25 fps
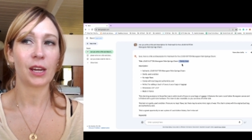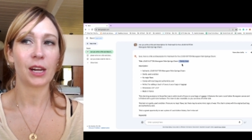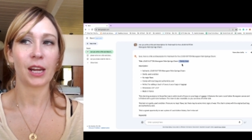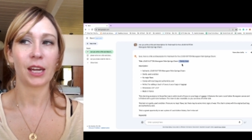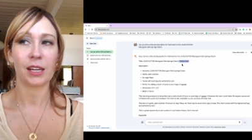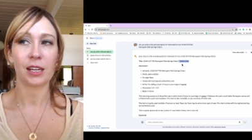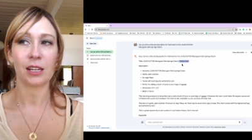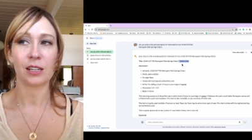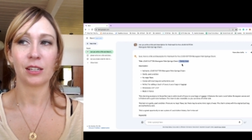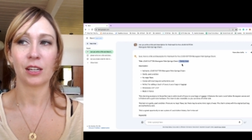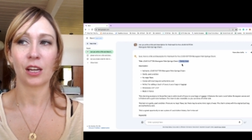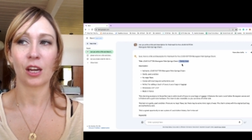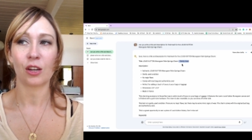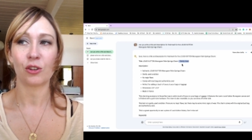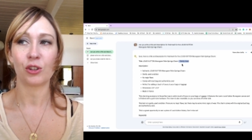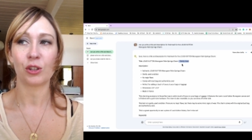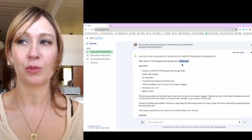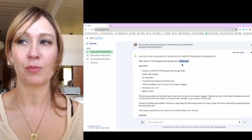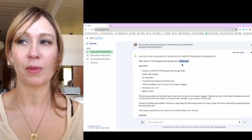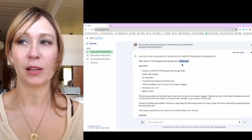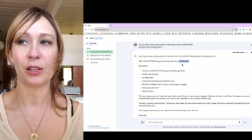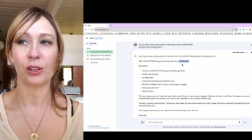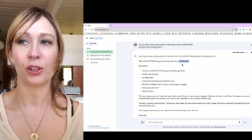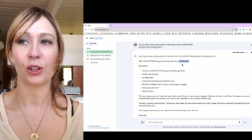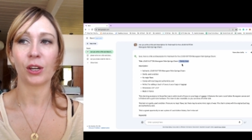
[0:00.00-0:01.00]
And I can tell
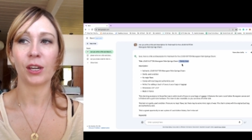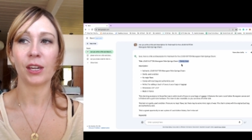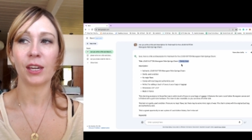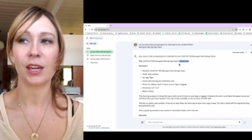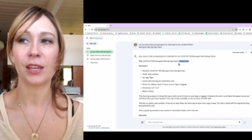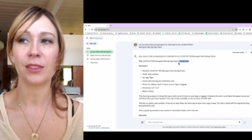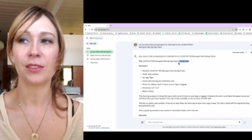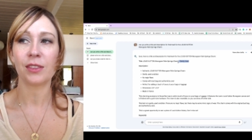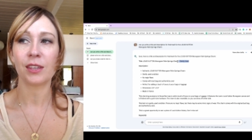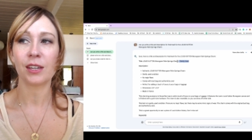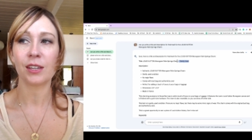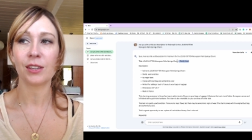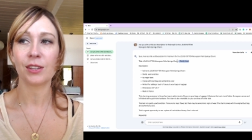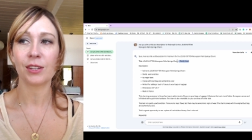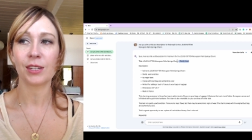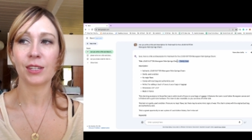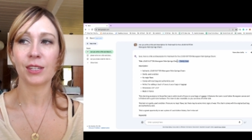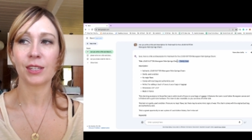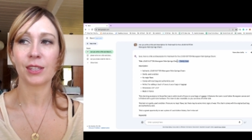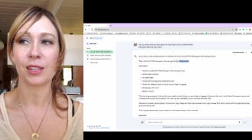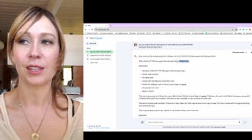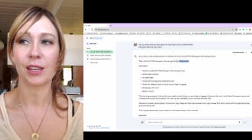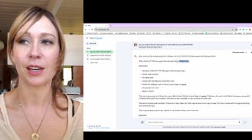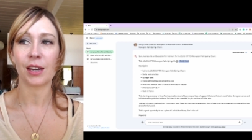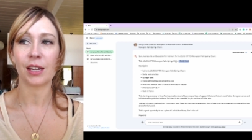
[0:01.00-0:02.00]
just by looking at
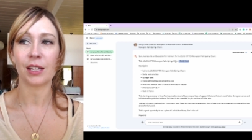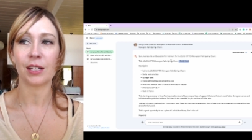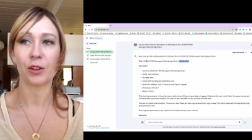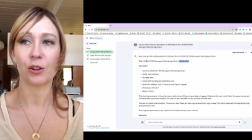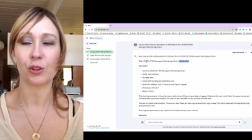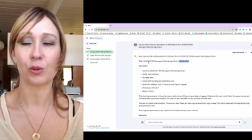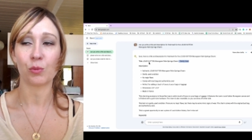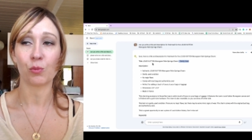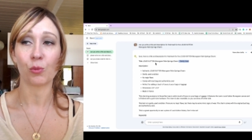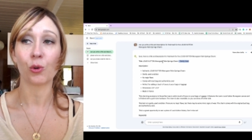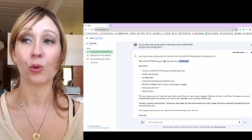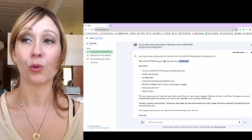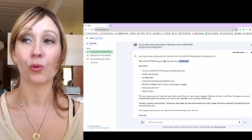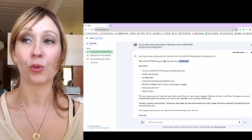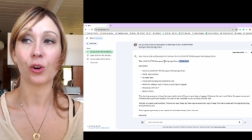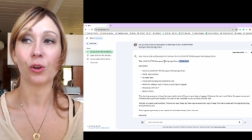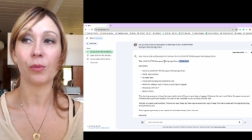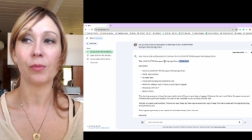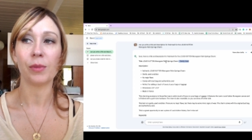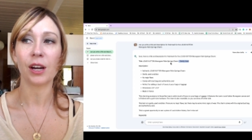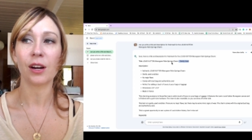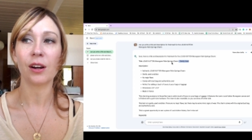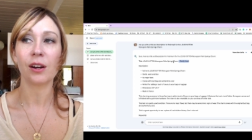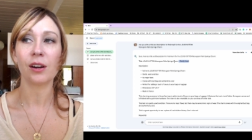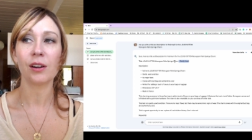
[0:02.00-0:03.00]
this that there's more
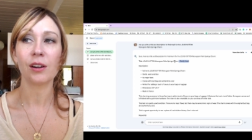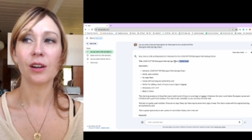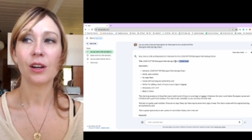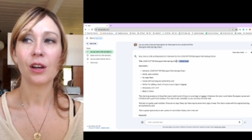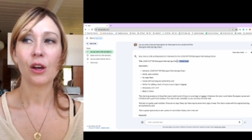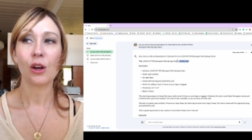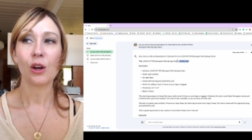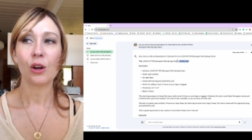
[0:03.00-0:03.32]
room here.